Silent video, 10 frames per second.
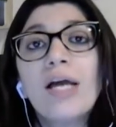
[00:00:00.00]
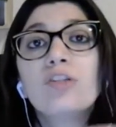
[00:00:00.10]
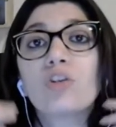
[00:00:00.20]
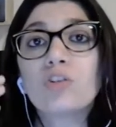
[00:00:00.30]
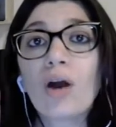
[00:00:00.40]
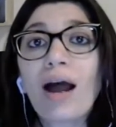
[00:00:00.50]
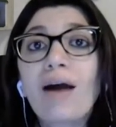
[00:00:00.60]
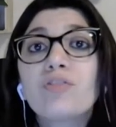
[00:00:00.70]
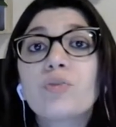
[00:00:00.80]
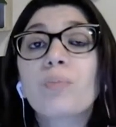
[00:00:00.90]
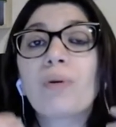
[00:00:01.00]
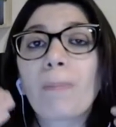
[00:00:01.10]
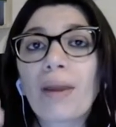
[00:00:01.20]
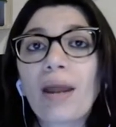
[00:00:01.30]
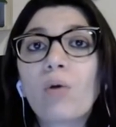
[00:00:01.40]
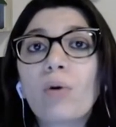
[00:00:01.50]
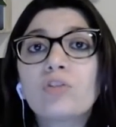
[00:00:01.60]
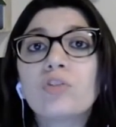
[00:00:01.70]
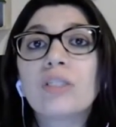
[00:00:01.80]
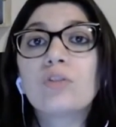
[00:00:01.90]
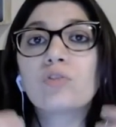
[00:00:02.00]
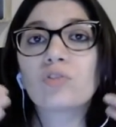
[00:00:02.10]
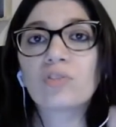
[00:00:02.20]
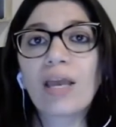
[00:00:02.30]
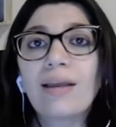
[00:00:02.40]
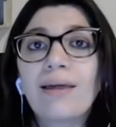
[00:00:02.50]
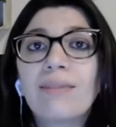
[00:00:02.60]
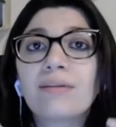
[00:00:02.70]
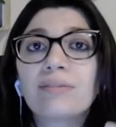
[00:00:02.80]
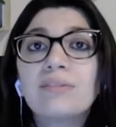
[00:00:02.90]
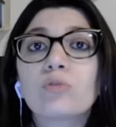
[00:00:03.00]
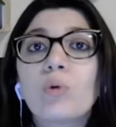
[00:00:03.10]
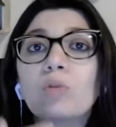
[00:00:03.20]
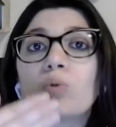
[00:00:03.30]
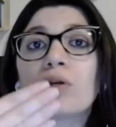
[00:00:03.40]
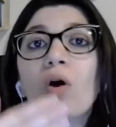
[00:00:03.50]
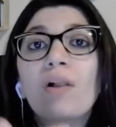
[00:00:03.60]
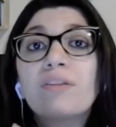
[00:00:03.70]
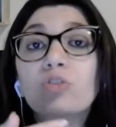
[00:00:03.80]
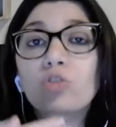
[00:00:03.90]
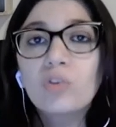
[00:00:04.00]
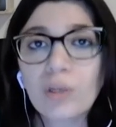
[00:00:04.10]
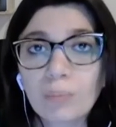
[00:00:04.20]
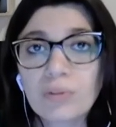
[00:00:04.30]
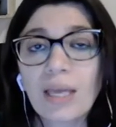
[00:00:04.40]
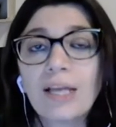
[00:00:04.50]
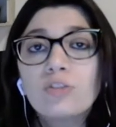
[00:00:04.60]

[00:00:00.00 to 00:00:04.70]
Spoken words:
So you have to prepare what you need to say, and this is what we call the script.